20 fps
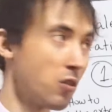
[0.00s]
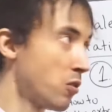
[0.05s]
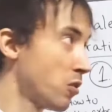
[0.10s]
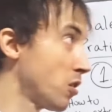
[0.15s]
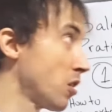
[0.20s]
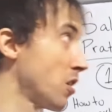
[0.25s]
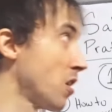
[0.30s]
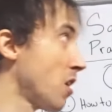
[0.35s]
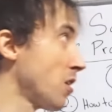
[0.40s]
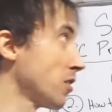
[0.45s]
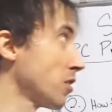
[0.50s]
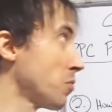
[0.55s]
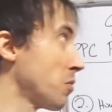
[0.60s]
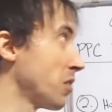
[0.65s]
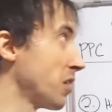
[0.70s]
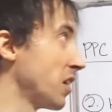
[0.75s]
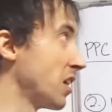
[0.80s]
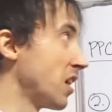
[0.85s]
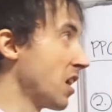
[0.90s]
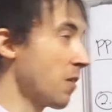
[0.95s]
you could
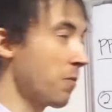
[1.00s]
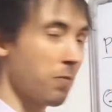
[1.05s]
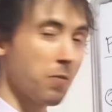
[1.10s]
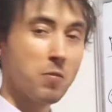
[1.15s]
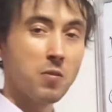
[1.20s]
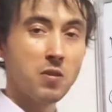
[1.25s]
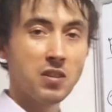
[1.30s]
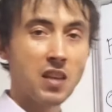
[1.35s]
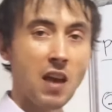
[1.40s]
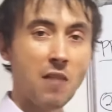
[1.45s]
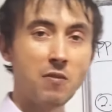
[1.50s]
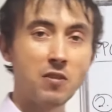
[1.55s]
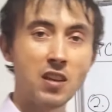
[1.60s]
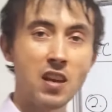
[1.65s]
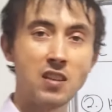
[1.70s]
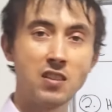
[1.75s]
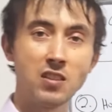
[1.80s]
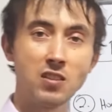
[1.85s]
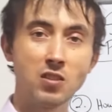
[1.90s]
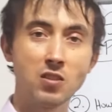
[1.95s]
ultimately get from this
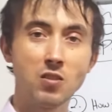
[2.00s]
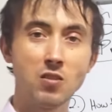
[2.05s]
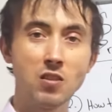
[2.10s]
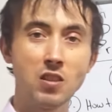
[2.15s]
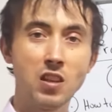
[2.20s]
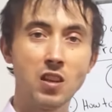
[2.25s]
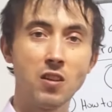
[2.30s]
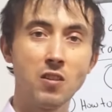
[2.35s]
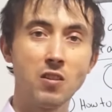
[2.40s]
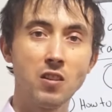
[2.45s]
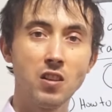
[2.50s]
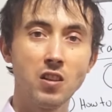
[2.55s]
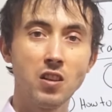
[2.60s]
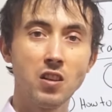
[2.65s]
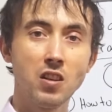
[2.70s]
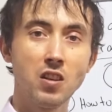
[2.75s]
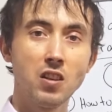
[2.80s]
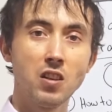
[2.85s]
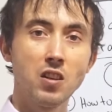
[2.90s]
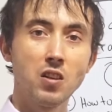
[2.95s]
Advertising Studio,
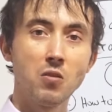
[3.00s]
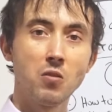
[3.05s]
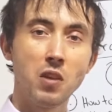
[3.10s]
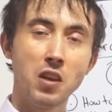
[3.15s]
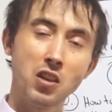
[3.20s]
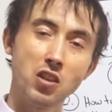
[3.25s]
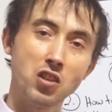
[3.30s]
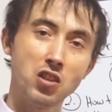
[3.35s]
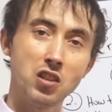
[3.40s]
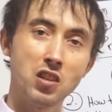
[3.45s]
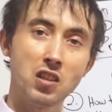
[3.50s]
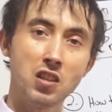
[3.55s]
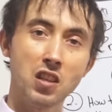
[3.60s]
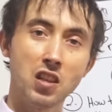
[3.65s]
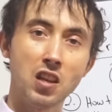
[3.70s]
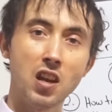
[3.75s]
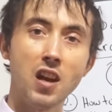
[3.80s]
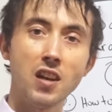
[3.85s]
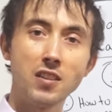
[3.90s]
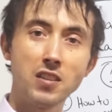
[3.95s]
which
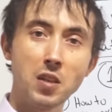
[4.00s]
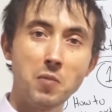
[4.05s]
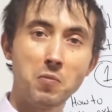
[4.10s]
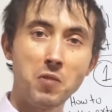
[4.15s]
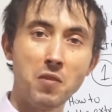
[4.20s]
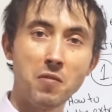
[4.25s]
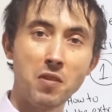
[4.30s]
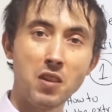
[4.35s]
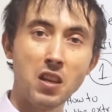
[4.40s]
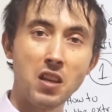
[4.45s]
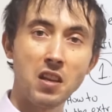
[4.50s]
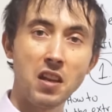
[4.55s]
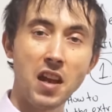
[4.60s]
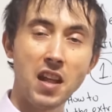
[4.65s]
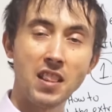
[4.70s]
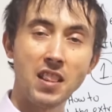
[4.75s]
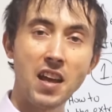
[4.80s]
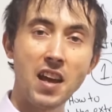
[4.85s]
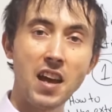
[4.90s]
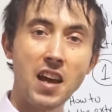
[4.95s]
the concept of it
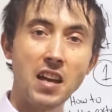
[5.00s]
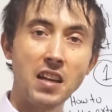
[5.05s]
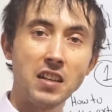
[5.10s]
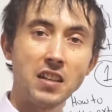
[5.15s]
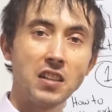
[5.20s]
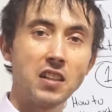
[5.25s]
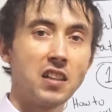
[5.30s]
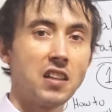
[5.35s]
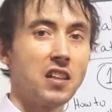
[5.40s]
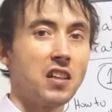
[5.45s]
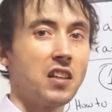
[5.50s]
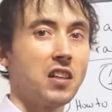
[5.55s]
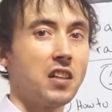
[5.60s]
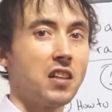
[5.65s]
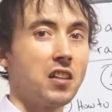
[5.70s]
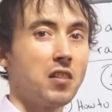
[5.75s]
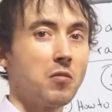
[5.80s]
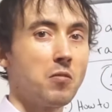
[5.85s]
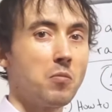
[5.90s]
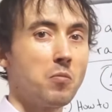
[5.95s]
I like,
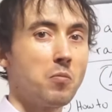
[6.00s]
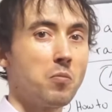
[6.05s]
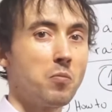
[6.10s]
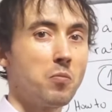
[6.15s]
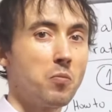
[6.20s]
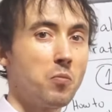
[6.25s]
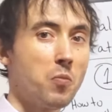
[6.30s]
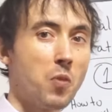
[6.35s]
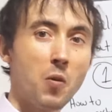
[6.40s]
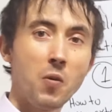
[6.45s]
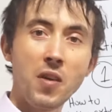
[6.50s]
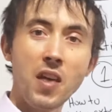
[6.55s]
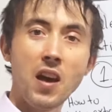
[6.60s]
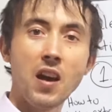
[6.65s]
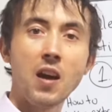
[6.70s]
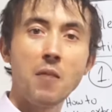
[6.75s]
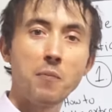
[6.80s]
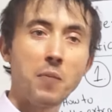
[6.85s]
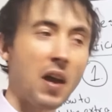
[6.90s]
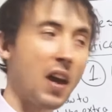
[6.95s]
but
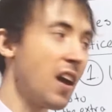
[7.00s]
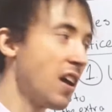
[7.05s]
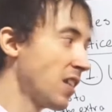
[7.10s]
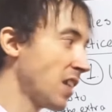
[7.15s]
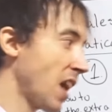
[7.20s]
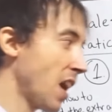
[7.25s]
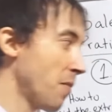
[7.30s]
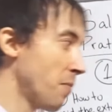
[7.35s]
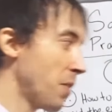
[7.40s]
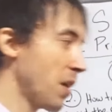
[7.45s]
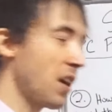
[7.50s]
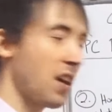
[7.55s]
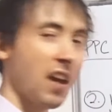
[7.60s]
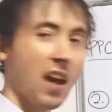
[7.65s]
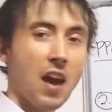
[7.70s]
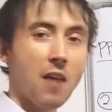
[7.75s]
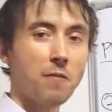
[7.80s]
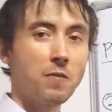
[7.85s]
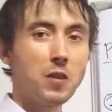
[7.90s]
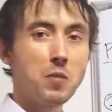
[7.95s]
without paying that big
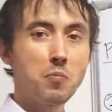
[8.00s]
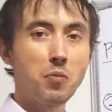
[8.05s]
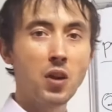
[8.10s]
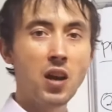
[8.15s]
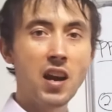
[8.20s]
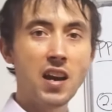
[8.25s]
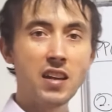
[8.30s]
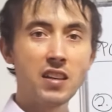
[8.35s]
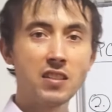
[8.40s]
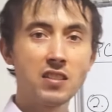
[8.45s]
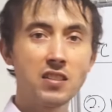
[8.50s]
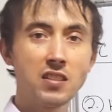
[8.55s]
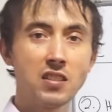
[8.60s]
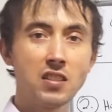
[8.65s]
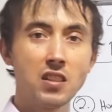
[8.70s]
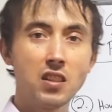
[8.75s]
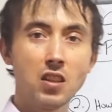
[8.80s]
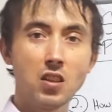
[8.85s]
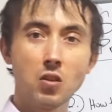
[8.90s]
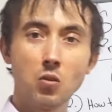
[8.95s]
hefty price,
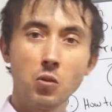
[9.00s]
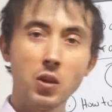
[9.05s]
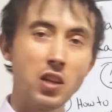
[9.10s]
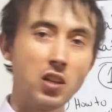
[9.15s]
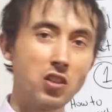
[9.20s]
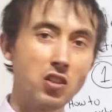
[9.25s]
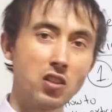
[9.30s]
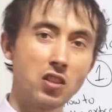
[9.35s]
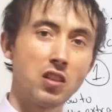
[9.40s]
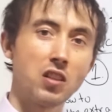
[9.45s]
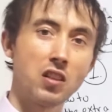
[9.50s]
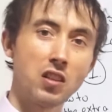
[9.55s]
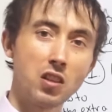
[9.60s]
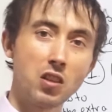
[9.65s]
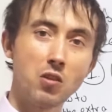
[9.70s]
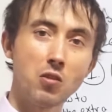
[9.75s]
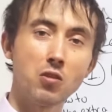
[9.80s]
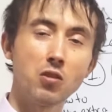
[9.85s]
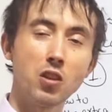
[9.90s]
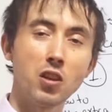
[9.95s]
which
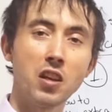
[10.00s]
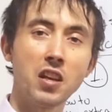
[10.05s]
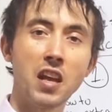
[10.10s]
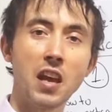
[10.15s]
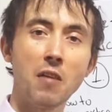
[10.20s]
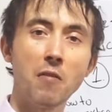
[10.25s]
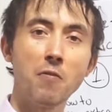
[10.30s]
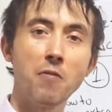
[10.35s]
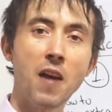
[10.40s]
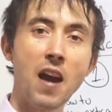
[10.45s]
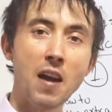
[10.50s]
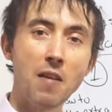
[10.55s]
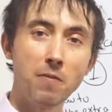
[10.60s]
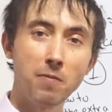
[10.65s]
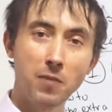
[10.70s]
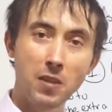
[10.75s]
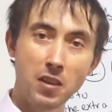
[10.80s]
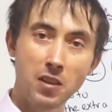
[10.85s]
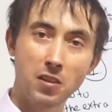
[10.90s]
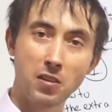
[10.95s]
you're looking at
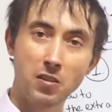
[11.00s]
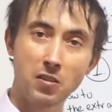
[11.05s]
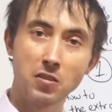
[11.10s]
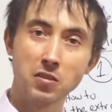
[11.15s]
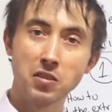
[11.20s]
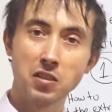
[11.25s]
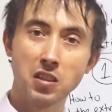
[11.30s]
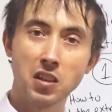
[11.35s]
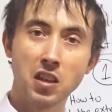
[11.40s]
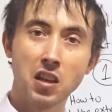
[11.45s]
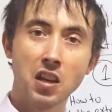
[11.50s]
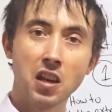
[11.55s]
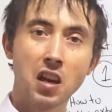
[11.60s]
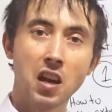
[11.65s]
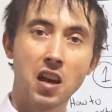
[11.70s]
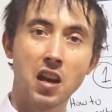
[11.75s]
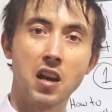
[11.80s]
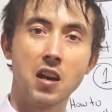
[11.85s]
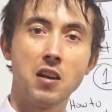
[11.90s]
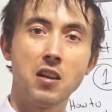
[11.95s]
five figures
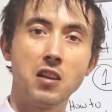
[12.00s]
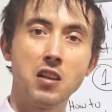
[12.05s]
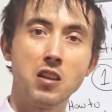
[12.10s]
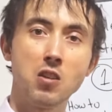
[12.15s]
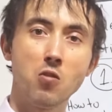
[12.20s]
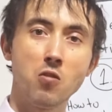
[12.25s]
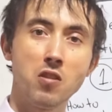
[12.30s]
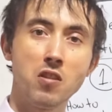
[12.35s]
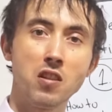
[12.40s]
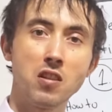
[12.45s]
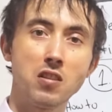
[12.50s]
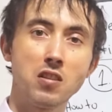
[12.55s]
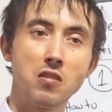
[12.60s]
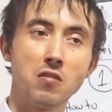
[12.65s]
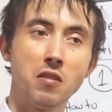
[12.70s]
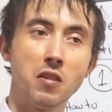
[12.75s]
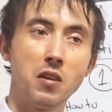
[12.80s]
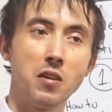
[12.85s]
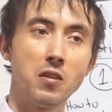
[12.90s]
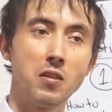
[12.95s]
uh, in order to
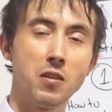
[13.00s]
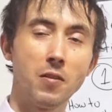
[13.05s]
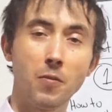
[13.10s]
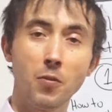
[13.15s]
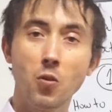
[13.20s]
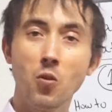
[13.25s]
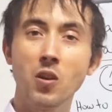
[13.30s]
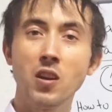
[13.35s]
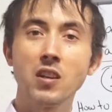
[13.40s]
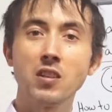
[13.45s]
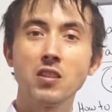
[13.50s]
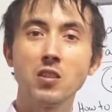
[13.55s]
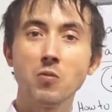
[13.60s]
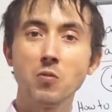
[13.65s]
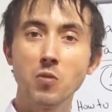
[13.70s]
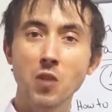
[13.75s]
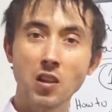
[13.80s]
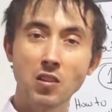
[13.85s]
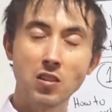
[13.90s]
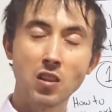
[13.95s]
do it. And of course,
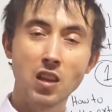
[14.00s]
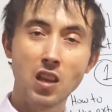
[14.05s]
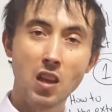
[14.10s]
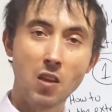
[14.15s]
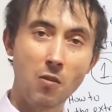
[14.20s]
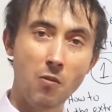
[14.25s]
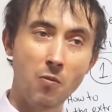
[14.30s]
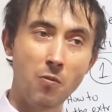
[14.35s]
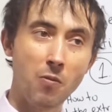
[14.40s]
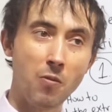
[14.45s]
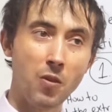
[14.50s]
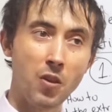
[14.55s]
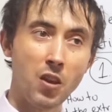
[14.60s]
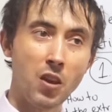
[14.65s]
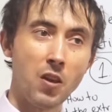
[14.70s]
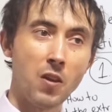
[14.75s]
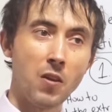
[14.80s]
if, that's, if